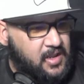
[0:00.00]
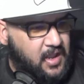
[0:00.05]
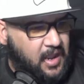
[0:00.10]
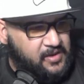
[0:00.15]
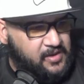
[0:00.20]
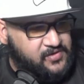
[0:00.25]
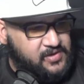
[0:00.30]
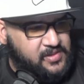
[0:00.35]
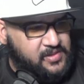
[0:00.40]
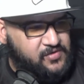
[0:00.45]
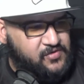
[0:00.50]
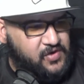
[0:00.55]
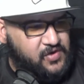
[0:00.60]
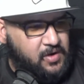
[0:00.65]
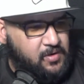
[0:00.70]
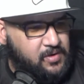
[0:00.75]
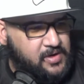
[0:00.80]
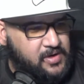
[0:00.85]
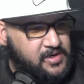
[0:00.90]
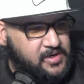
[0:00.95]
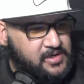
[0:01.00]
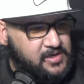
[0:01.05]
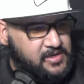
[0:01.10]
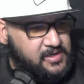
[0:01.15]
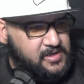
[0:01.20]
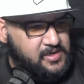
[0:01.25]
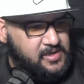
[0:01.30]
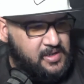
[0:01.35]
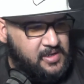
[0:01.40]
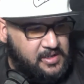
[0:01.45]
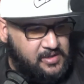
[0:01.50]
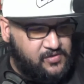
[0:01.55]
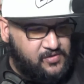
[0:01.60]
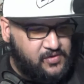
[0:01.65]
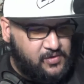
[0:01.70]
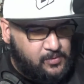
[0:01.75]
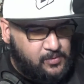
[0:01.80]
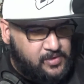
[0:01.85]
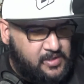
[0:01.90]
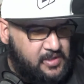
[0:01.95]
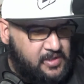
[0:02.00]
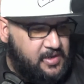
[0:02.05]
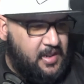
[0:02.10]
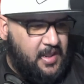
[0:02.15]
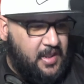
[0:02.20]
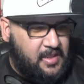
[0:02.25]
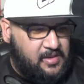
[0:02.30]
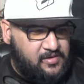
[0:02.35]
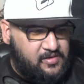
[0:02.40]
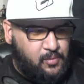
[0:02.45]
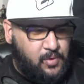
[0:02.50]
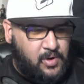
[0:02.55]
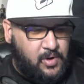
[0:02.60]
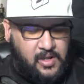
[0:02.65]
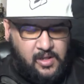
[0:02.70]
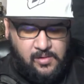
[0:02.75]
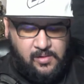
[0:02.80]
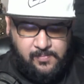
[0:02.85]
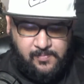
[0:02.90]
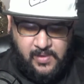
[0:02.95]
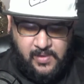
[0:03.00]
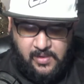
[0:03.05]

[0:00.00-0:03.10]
I see that Jerry is tuned in as well.